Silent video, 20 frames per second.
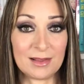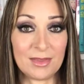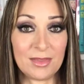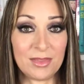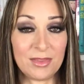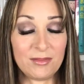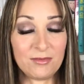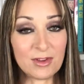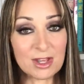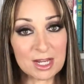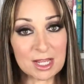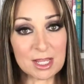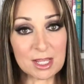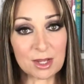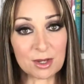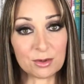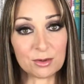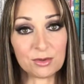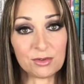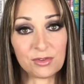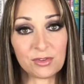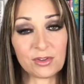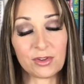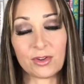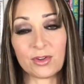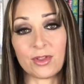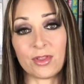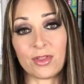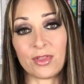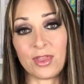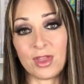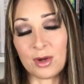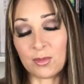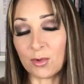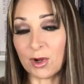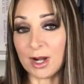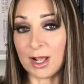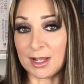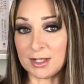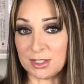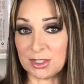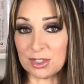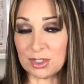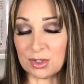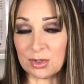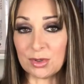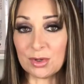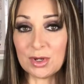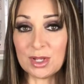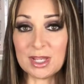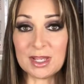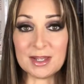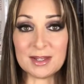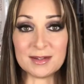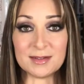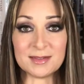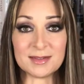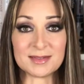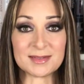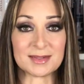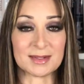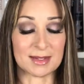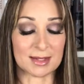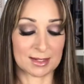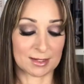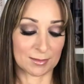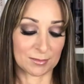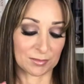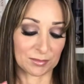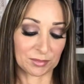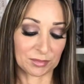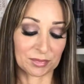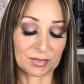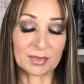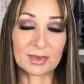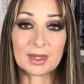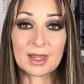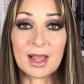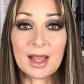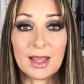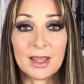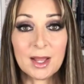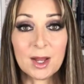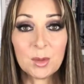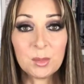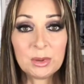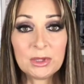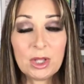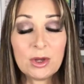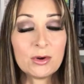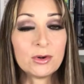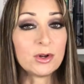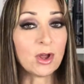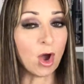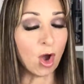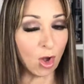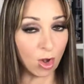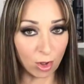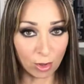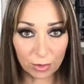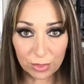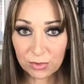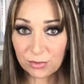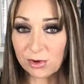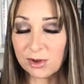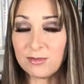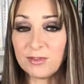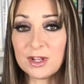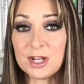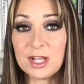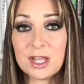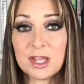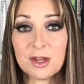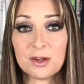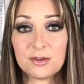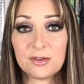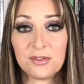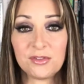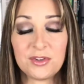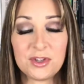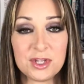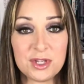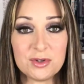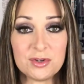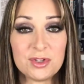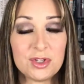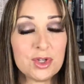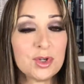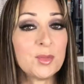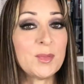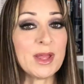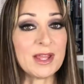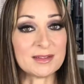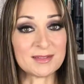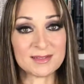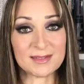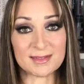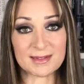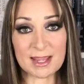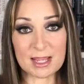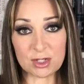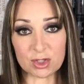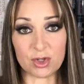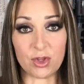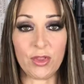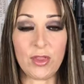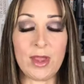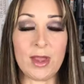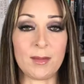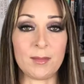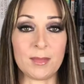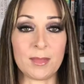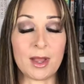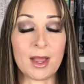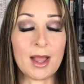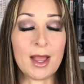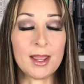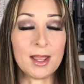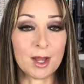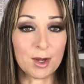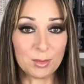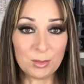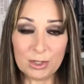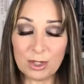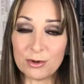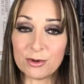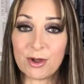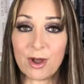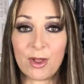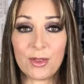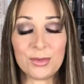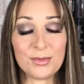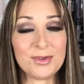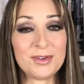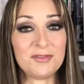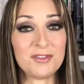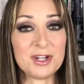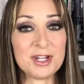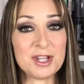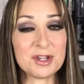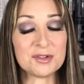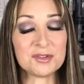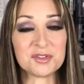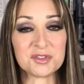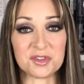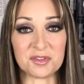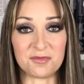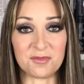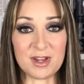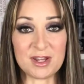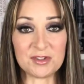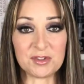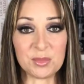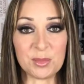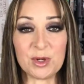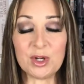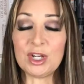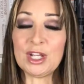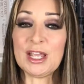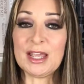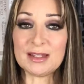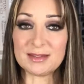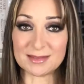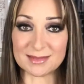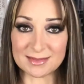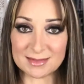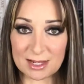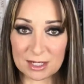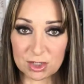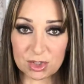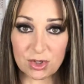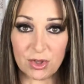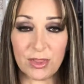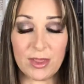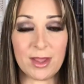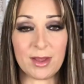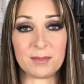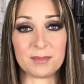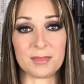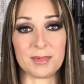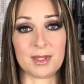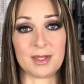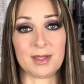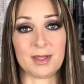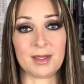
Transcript: the videos, then what I do is I upload all 3 videos to YouTube and schedule them. I upload all 3 videos to Facebook and schedule them.